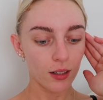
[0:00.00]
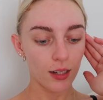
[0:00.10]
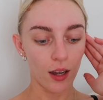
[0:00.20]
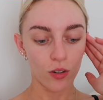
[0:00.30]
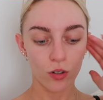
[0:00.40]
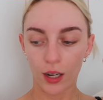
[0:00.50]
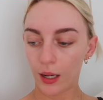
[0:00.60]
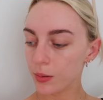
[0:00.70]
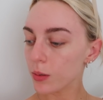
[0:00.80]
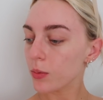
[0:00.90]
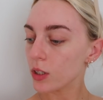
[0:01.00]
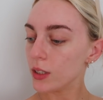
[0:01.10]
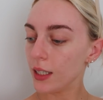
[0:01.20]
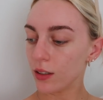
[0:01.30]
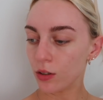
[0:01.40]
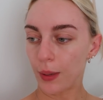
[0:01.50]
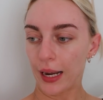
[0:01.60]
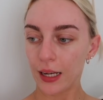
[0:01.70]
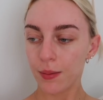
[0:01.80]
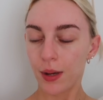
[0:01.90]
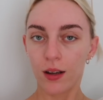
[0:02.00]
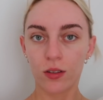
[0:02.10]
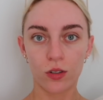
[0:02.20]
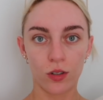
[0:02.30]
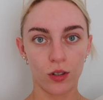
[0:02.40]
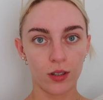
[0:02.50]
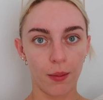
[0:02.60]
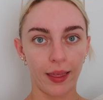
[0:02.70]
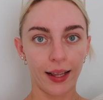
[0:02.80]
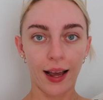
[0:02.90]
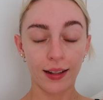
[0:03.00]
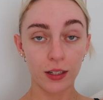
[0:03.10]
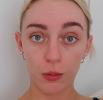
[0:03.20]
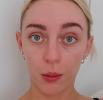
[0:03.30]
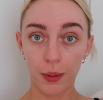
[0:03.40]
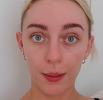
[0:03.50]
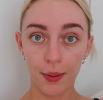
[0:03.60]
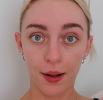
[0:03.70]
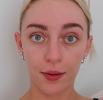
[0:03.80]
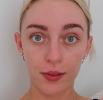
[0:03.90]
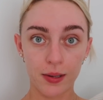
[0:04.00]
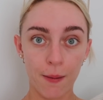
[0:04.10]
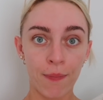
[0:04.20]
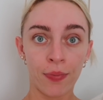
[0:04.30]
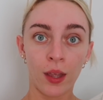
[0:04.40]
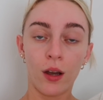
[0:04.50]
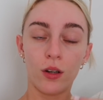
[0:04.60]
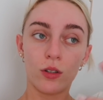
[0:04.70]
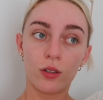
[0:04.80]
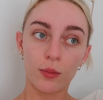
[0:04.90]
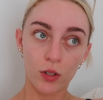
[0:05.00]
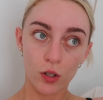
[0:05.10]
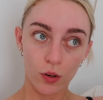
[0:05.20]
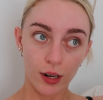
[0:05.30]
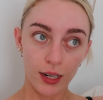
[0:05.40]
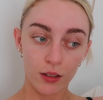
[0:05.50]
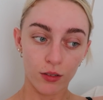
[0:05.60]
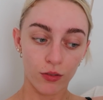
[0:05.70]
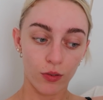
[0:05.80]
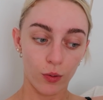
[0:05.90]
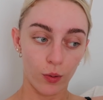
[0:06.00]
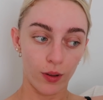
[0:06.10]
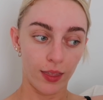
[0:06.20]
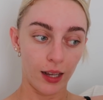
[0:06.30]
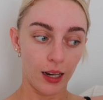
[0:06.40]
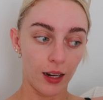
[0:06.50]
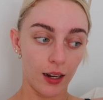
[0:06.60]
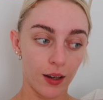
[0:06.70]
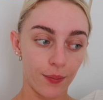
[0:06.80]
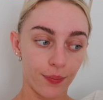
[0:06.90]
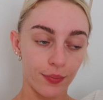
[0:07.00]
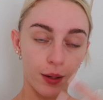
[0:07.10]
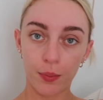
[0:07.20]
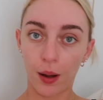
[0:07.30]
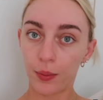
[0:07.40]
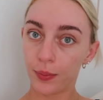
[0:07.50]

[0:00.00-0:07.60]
Yeah, do heaps of washing, do my emails, do some of the Cali Swim emails, do some stories for the Barbara